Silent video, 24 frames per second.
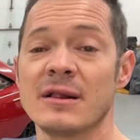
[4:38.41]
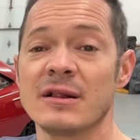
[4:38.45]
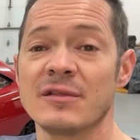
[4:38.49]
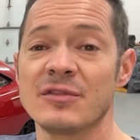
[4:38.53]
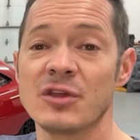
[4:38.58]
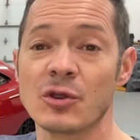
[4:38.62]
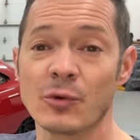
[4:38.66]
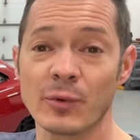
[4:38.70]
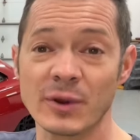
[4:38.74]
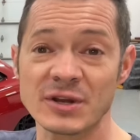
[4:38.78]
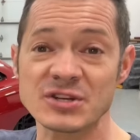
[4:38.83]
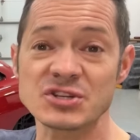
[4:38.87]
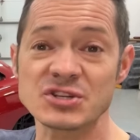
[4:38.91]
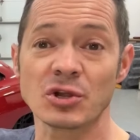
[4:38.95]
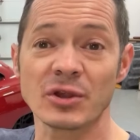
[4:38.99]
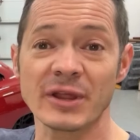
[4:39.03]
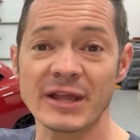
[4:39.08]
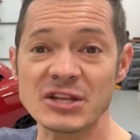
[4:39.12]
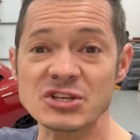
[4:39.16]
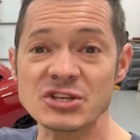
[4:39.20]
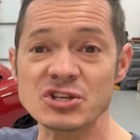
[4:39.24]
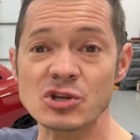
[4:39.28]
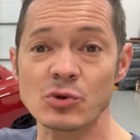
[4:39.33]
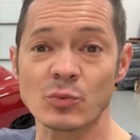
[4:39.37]
The original
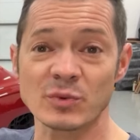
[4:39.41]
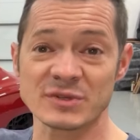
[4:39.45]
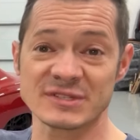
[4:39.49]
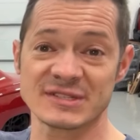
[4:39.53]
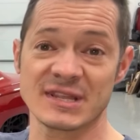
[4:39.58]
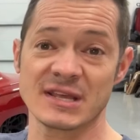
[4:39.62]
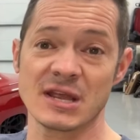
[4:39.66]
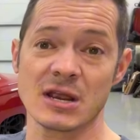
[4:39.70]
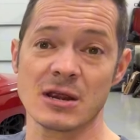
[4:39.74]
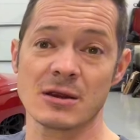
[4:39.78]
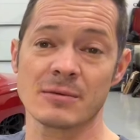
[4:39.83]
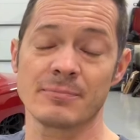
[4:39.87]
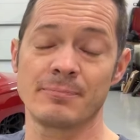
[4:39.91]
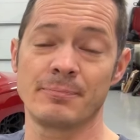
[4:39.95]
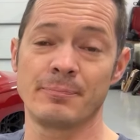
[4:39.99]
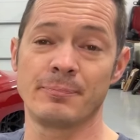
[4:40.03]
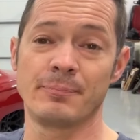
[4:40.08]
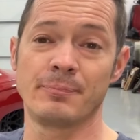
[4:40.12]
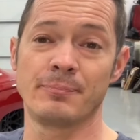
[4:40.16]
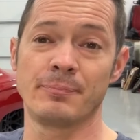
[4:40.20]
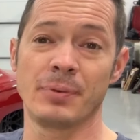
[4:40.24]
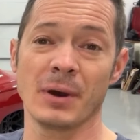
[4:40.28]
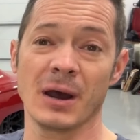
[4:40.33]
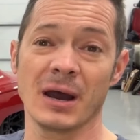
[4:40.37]
engine was
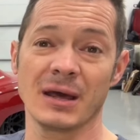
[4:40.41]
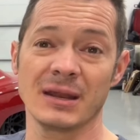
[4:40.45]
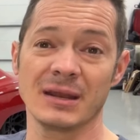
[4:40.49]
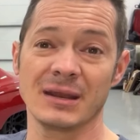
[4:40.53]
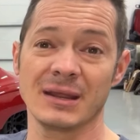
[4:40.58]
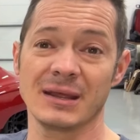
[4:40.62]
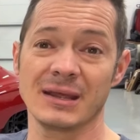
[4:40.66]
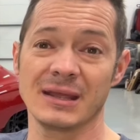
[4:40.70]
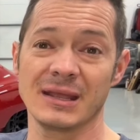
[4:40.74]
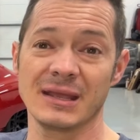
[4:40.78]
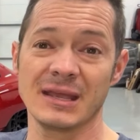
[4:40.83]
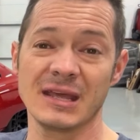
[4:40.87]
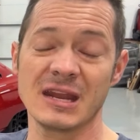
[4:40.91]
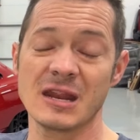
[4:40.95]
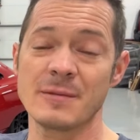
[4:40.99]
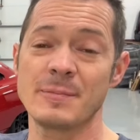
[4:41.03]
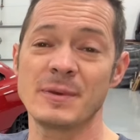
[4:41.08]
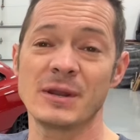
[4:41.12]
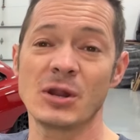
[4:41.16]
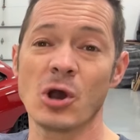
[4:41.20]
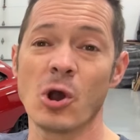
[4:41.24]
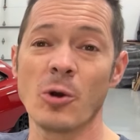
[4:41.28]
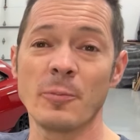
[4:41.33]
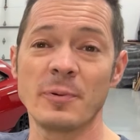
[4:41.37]
there, but it had
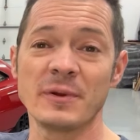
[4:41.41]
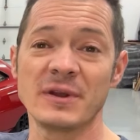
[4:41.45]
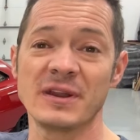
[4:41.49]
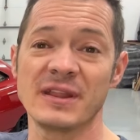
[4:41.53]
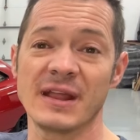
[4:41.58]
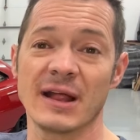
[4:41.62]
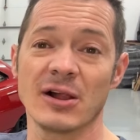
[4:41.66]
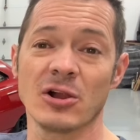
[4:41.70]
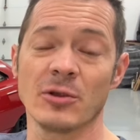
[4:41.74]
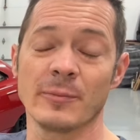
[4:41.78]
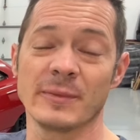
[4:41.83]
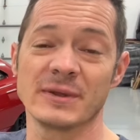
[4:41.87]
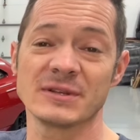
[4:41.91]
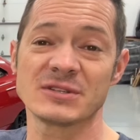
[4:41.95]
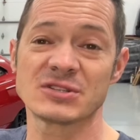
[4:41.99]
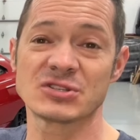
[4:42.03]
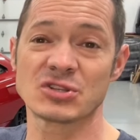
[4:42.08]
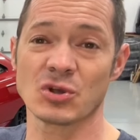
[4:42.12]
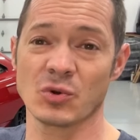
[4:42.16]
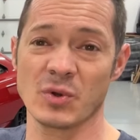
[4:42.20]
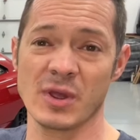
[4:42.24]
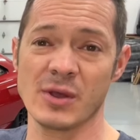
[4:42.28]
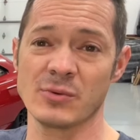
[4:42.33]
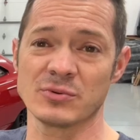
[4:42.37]
been open to the elements,
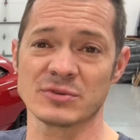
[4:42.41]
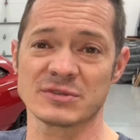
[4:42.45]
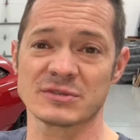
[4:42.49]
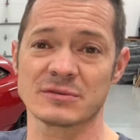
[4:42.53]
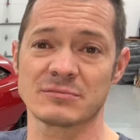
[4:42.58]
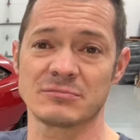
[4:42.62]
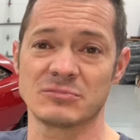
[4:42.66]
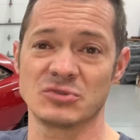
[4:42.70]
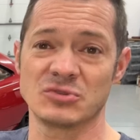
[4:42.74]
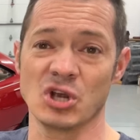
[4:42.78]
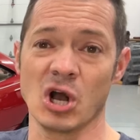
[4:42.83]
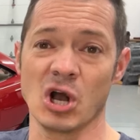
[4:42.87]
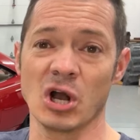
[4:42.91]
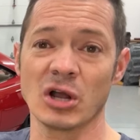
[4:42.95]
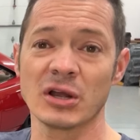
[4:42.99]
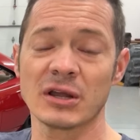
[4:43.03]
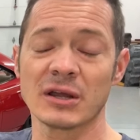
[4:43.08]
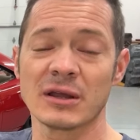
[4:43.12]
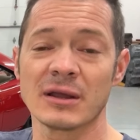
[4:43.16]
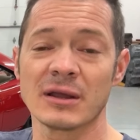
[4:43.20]
so it was junk.